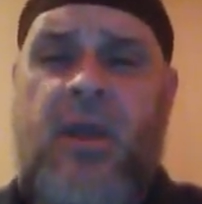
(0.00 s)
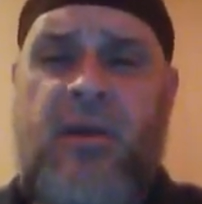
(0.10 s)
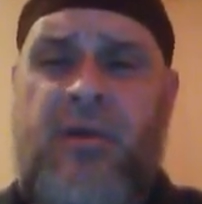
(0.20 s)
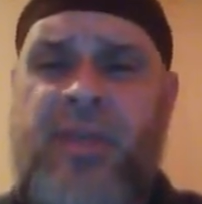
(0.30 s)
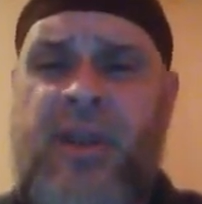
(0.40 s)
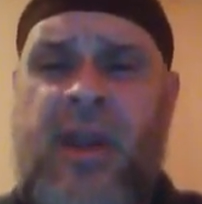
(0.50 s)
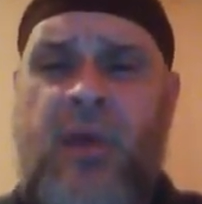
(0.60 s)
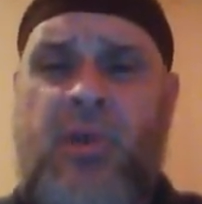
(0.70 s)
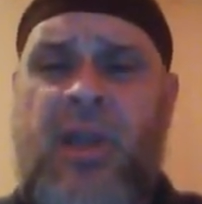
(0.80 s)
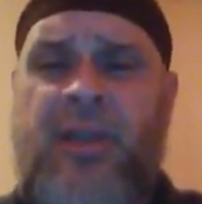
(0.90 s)
Another thing that
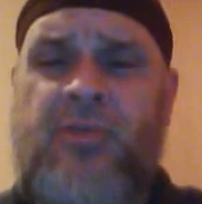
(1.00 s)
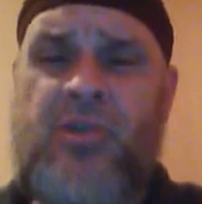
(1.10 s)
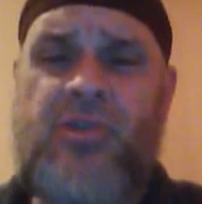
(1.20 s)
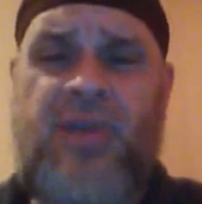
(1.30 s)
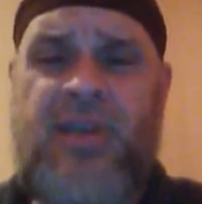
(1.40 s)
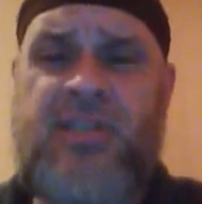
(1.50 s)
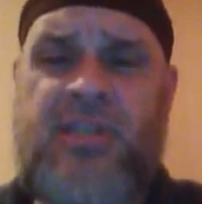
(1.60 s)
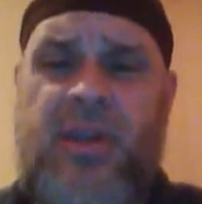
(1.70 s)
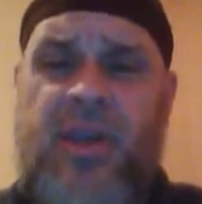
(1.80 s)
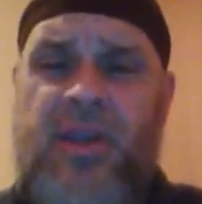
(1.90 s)
I would like to
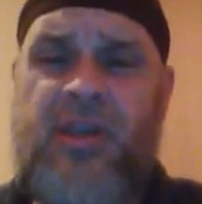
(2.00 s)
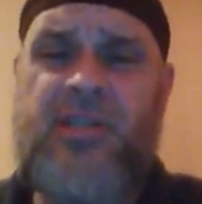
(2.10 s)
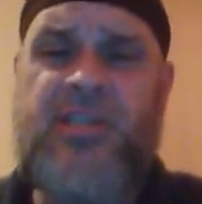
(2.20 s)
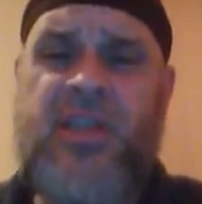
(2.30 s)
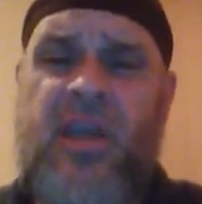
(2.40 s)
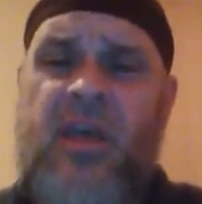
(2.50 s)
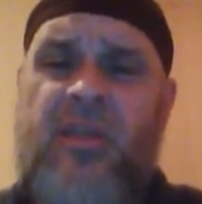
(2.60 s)
address is